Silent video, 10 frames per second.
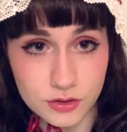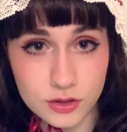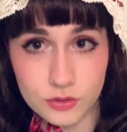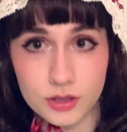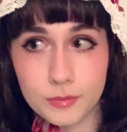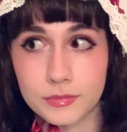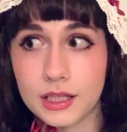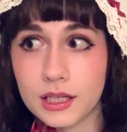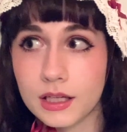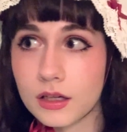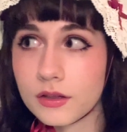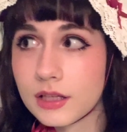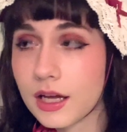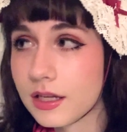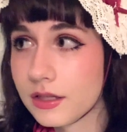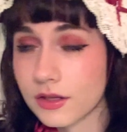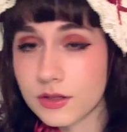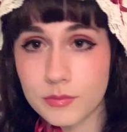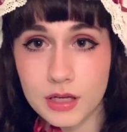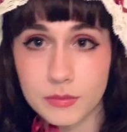so something that
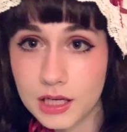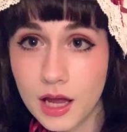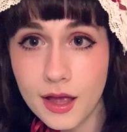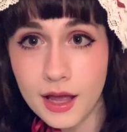is maybe